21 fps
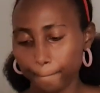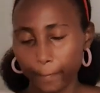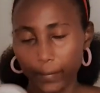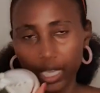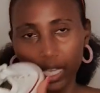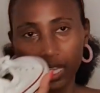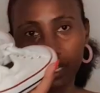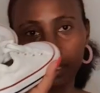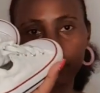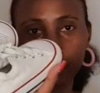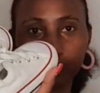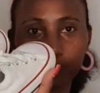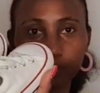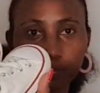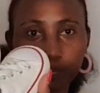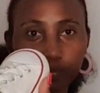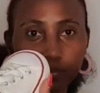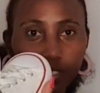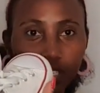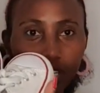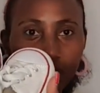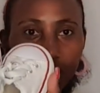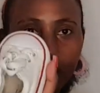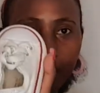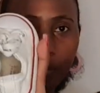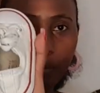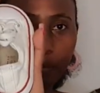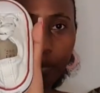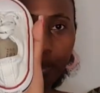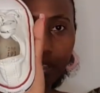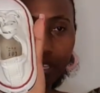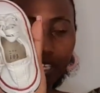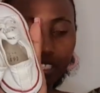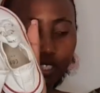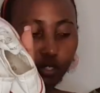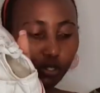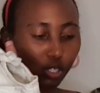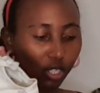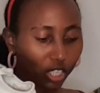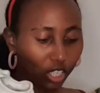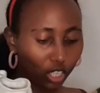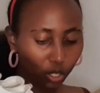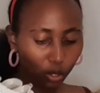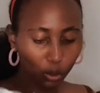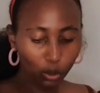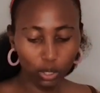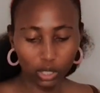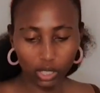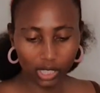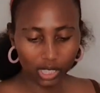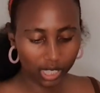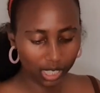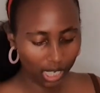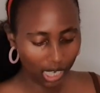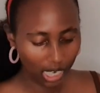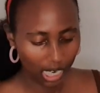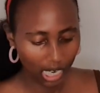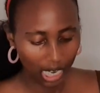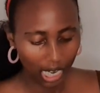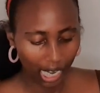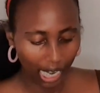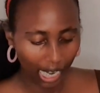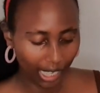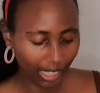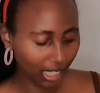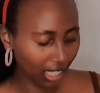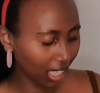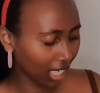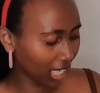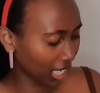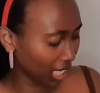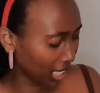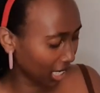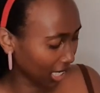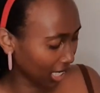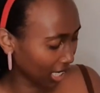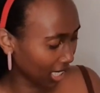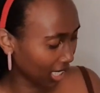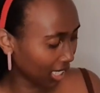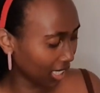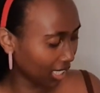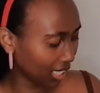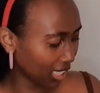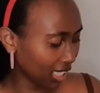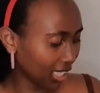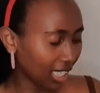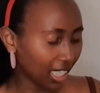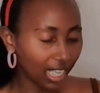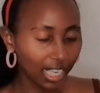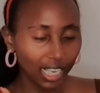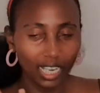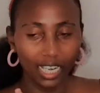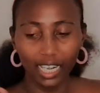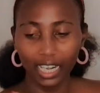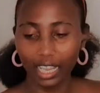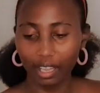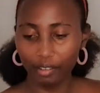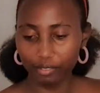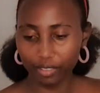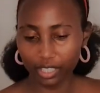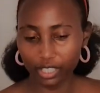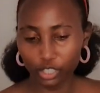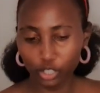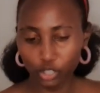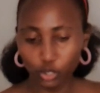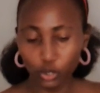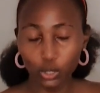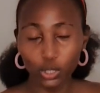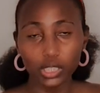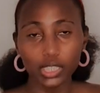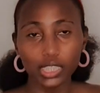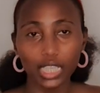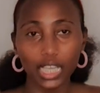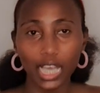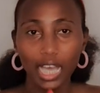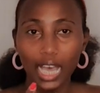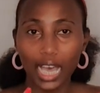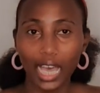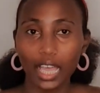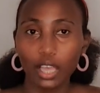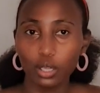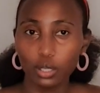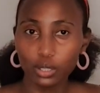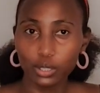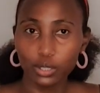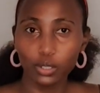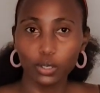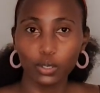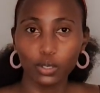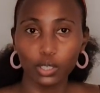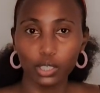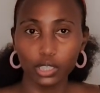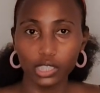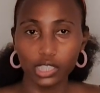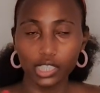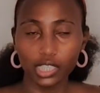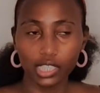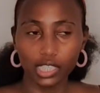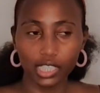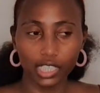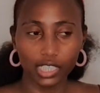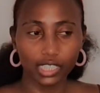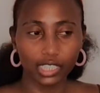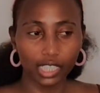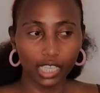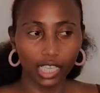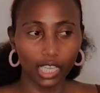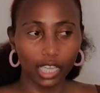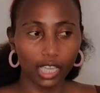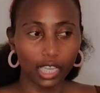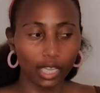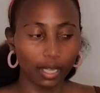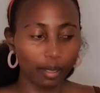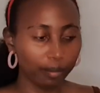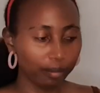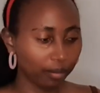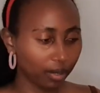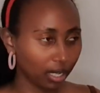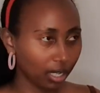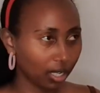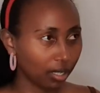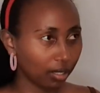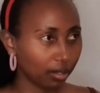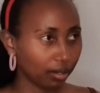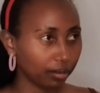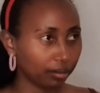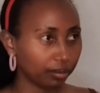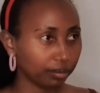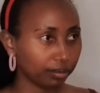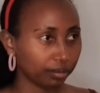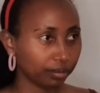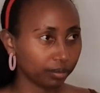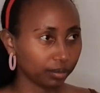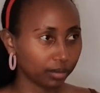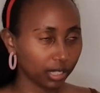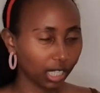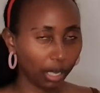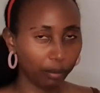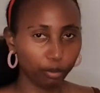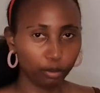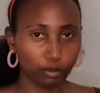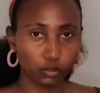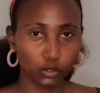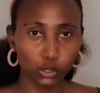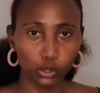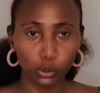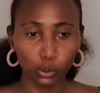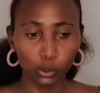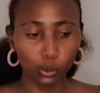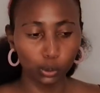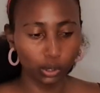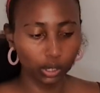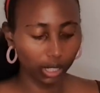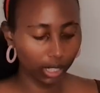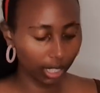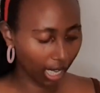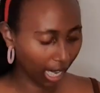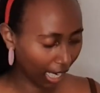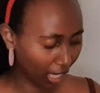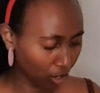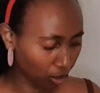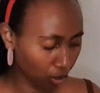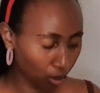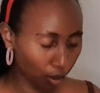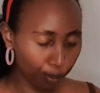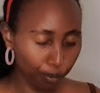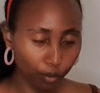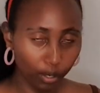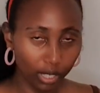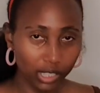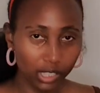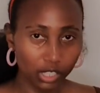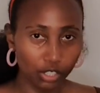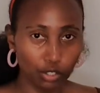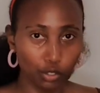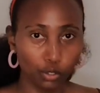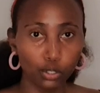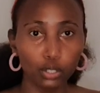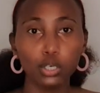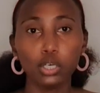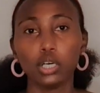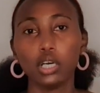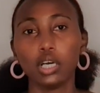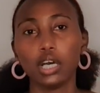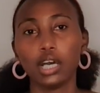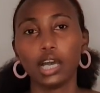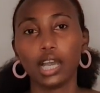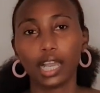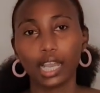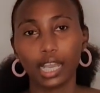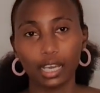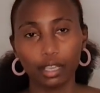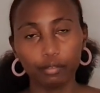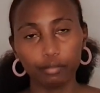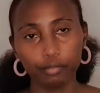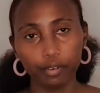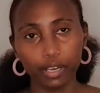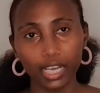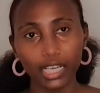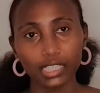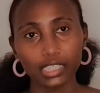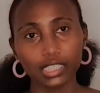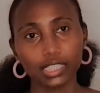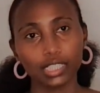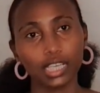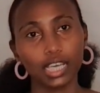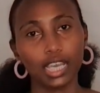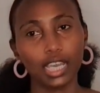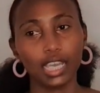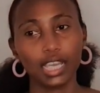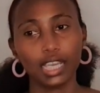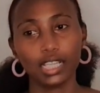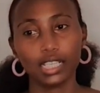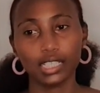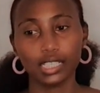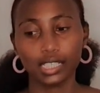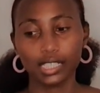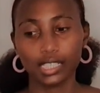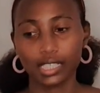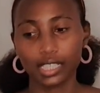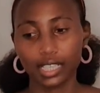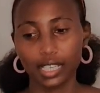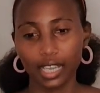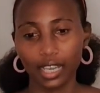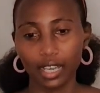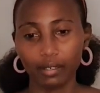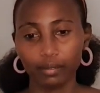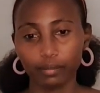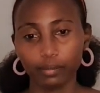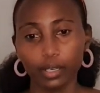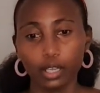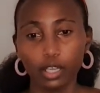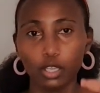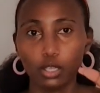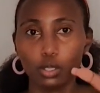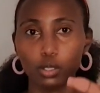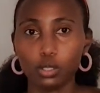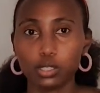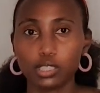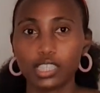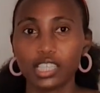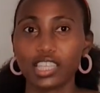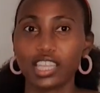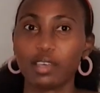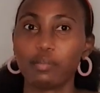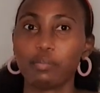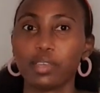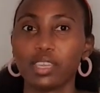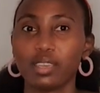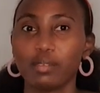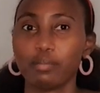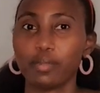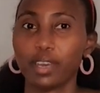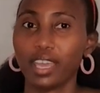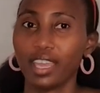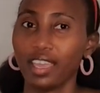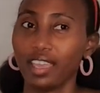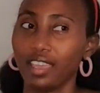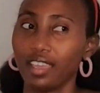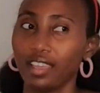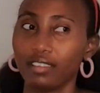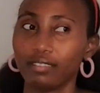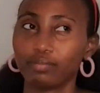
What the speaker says: Yeah. But they're so cute. I really love these shoes. I also got the same type of shoe, the high top ones though, canvas, and yeah, you'll see them in my